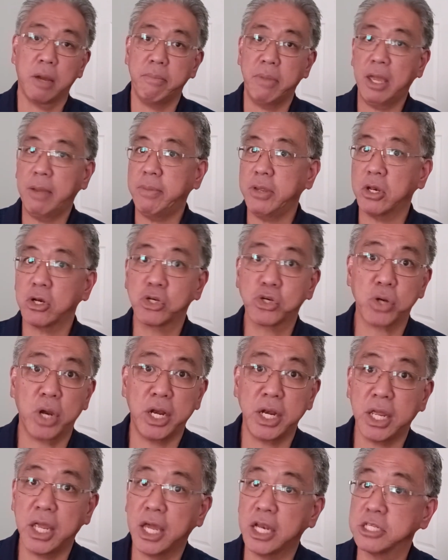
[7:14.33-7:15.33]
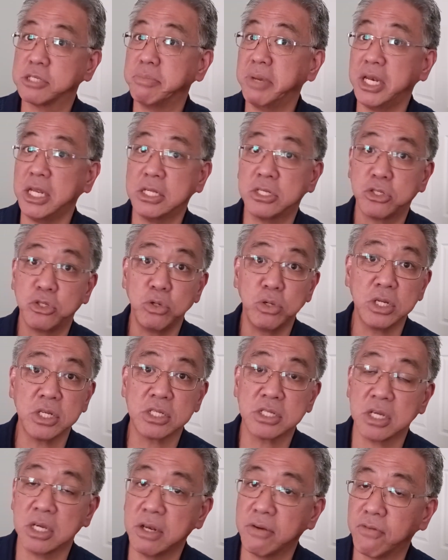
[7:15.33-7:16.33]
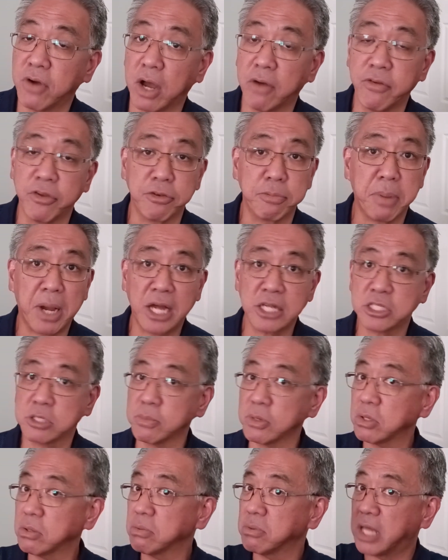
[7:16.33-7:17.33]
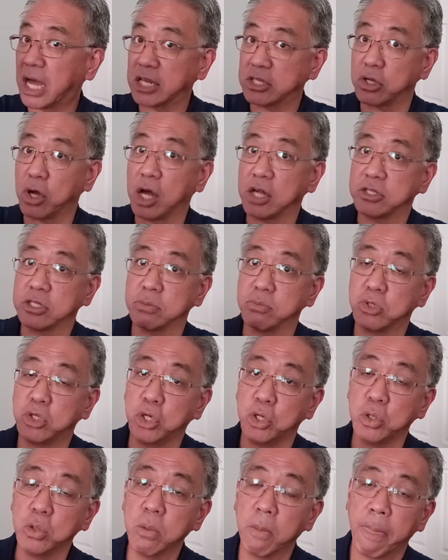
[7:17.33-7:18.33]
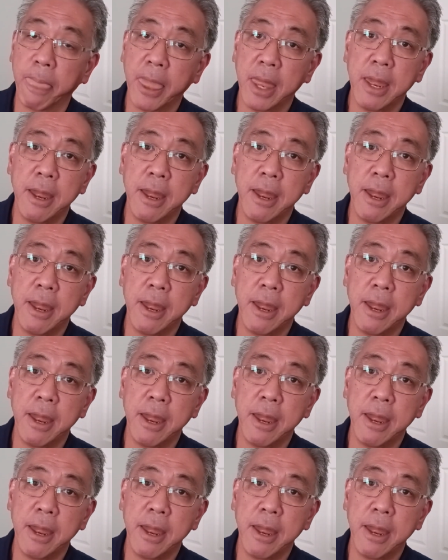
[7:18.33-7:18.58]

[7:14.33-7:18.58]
Maybe you're trying to get as many students involved as possible. That's awesome too.